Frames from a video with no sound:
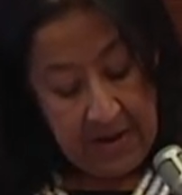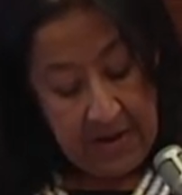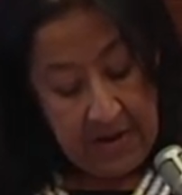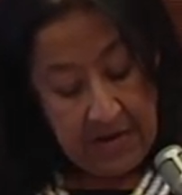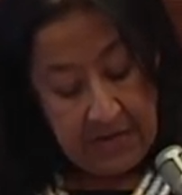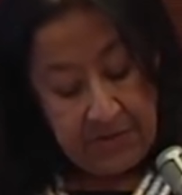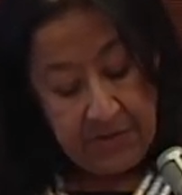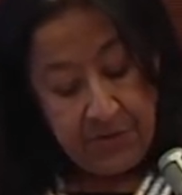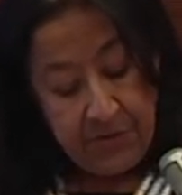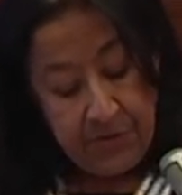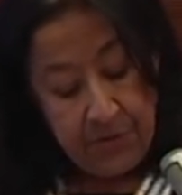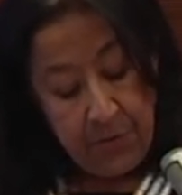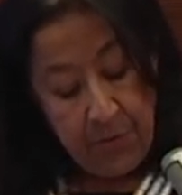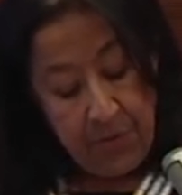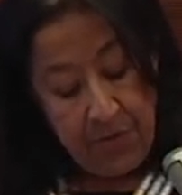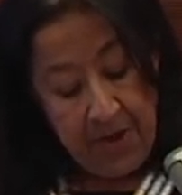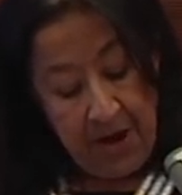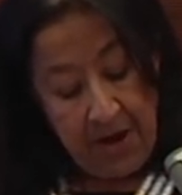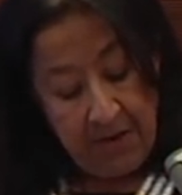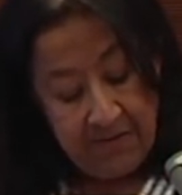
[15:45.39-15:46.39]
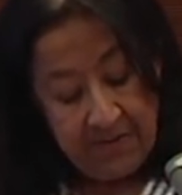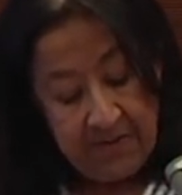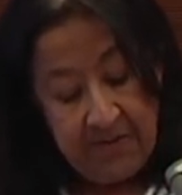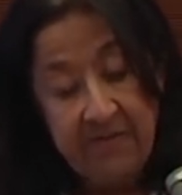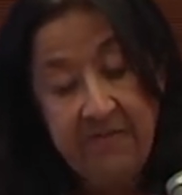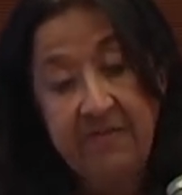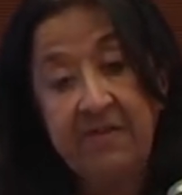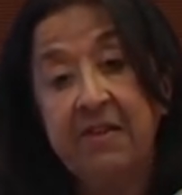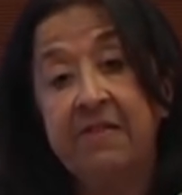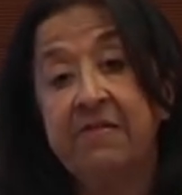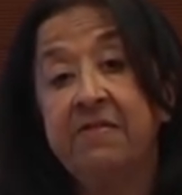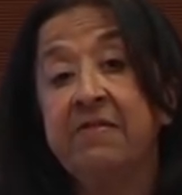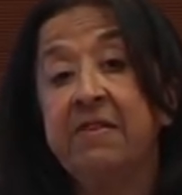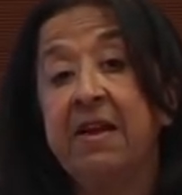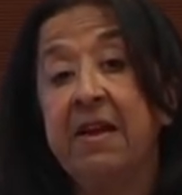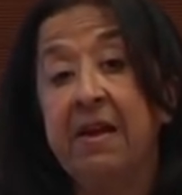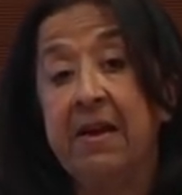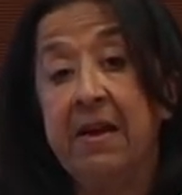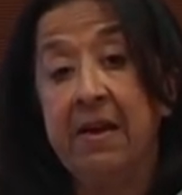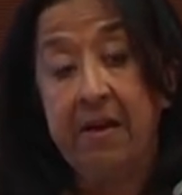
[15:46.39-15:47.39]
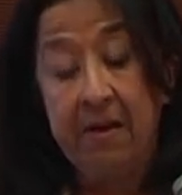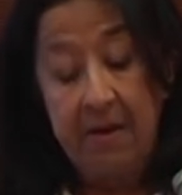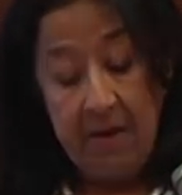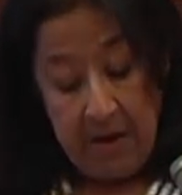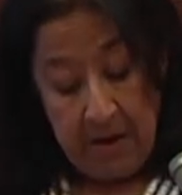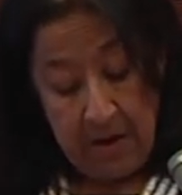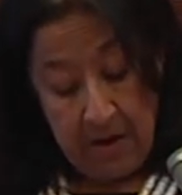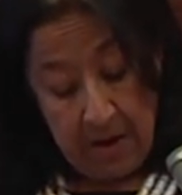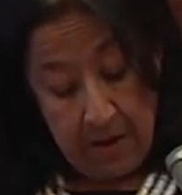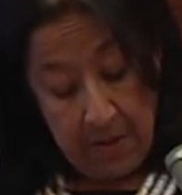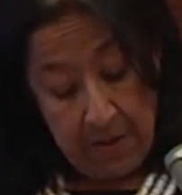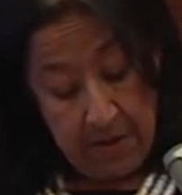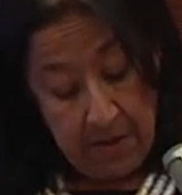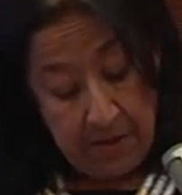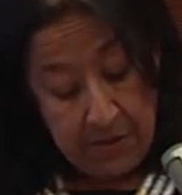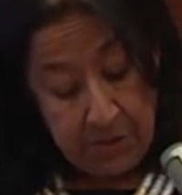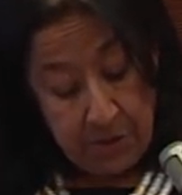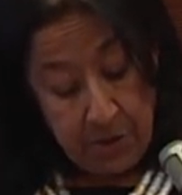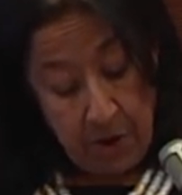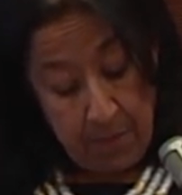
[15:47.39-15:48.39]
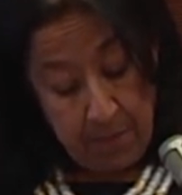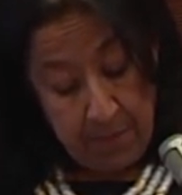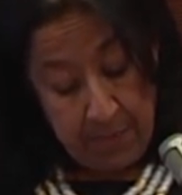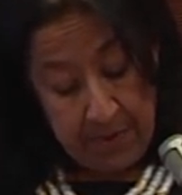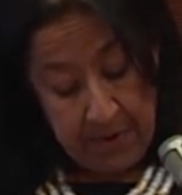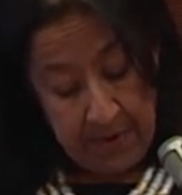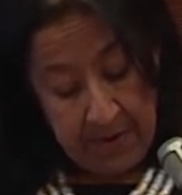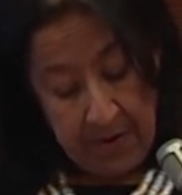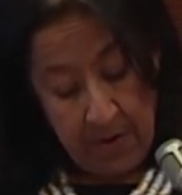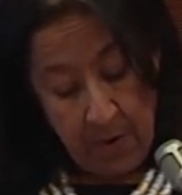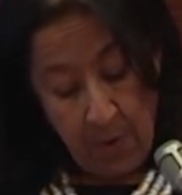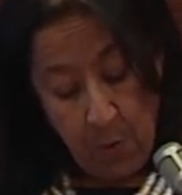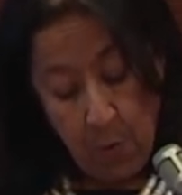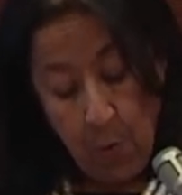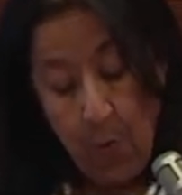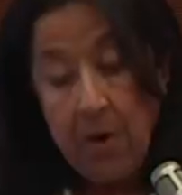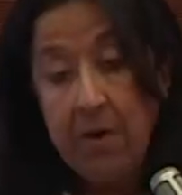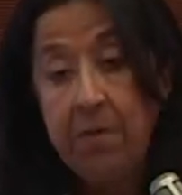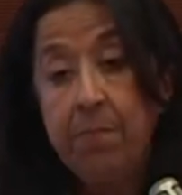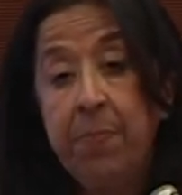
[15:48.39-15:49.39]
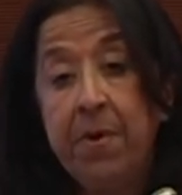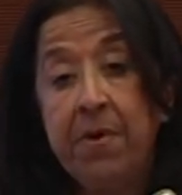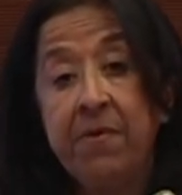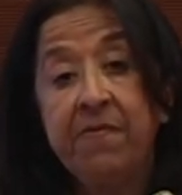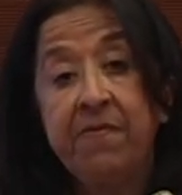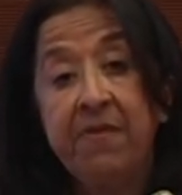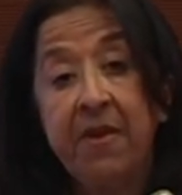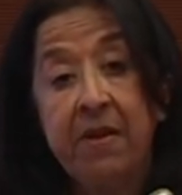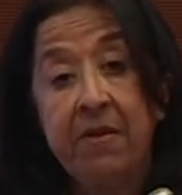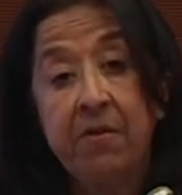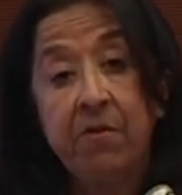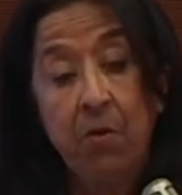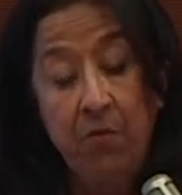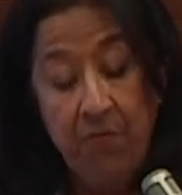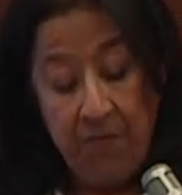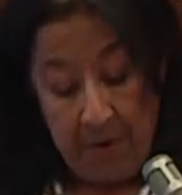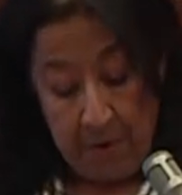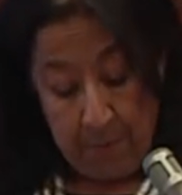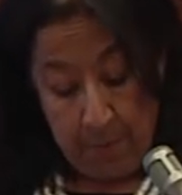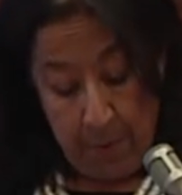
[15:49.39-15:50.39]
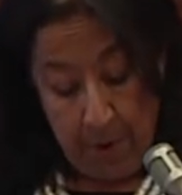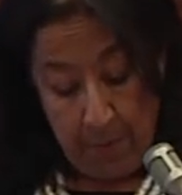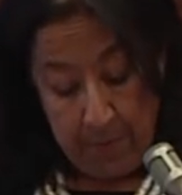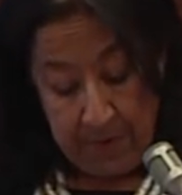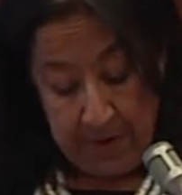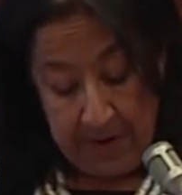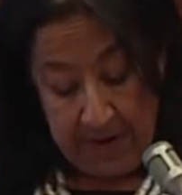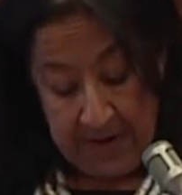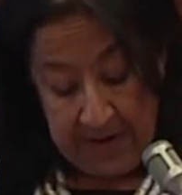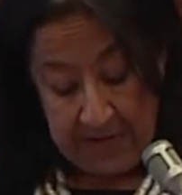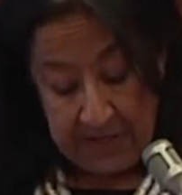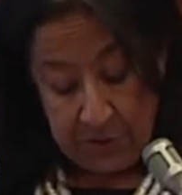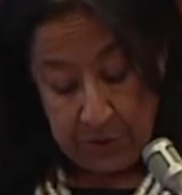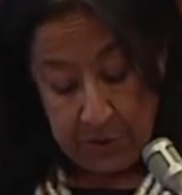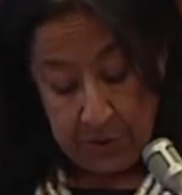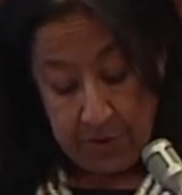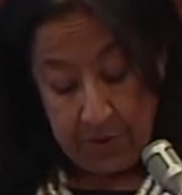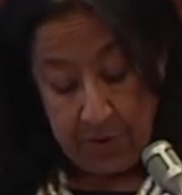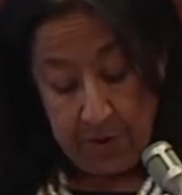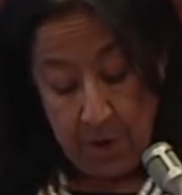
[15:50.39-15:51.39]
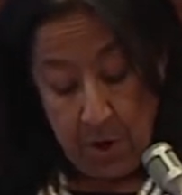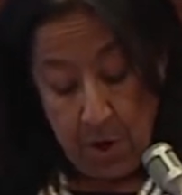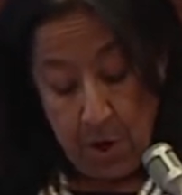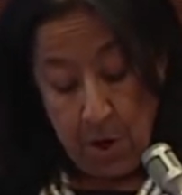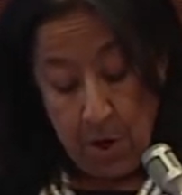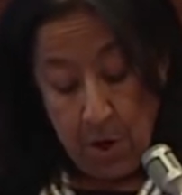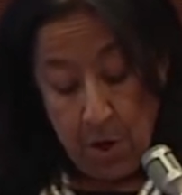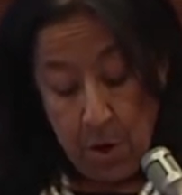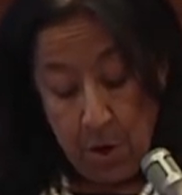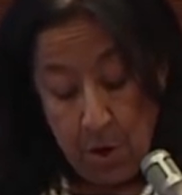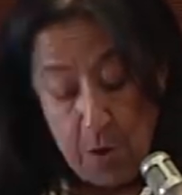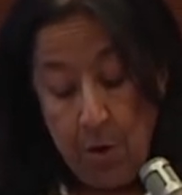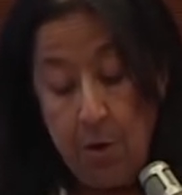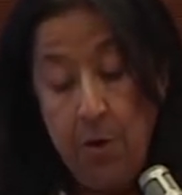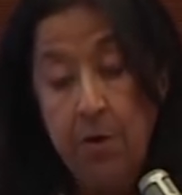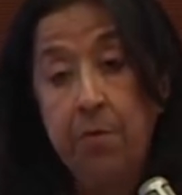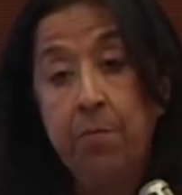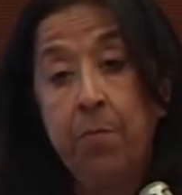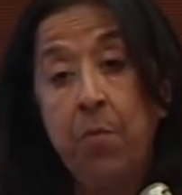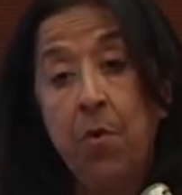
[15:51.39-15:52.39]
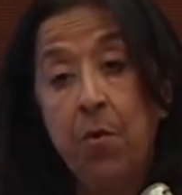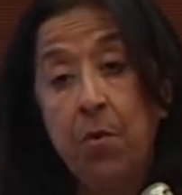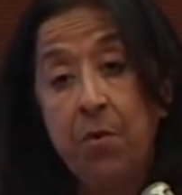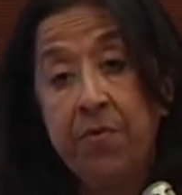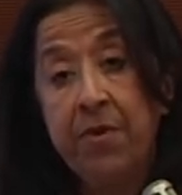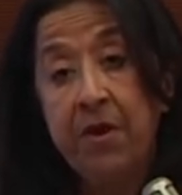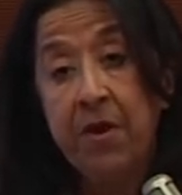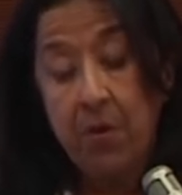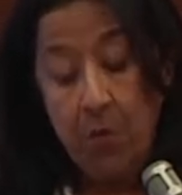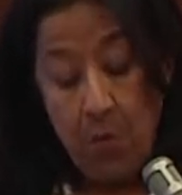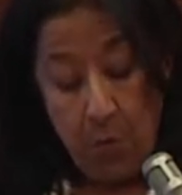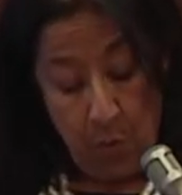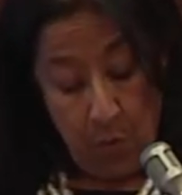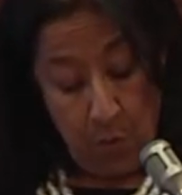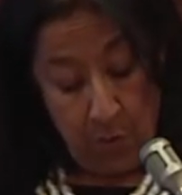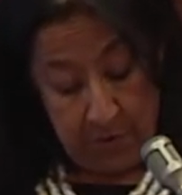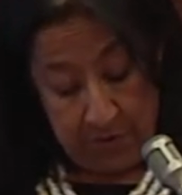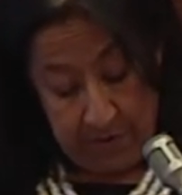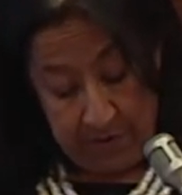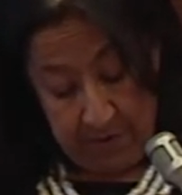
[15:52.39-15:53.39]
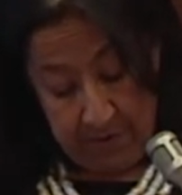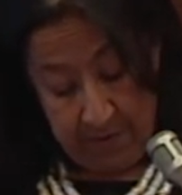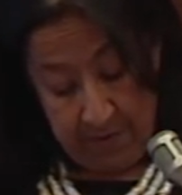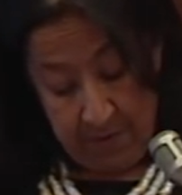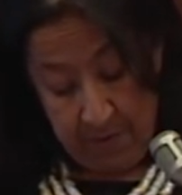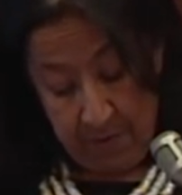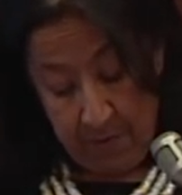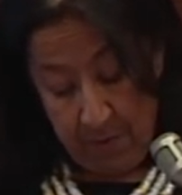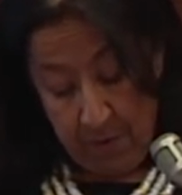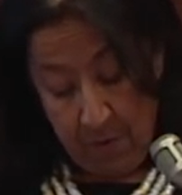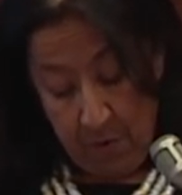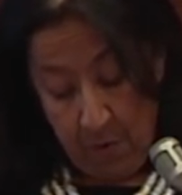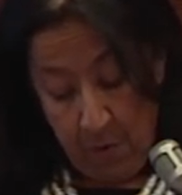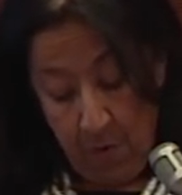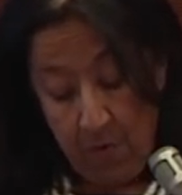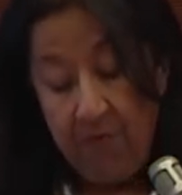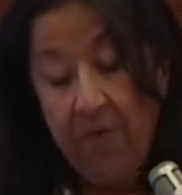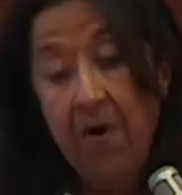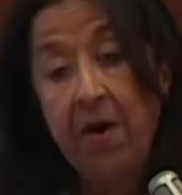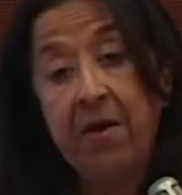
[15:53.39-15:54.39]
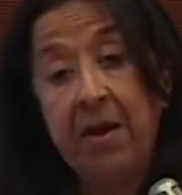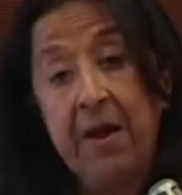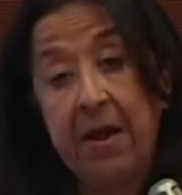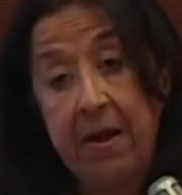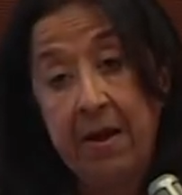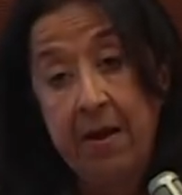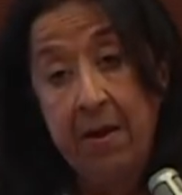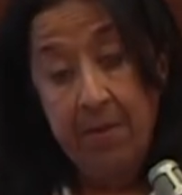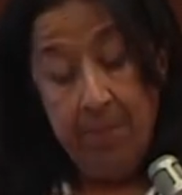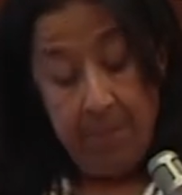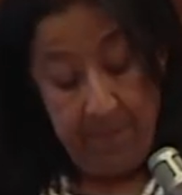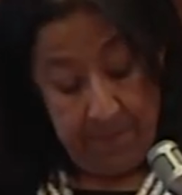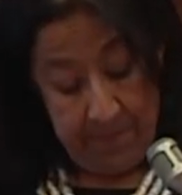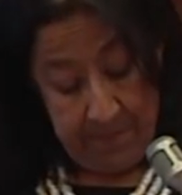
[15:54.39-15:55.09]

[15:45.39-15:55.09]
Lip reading: In 2016, the top 1% of our population earned more than a quarter of our income.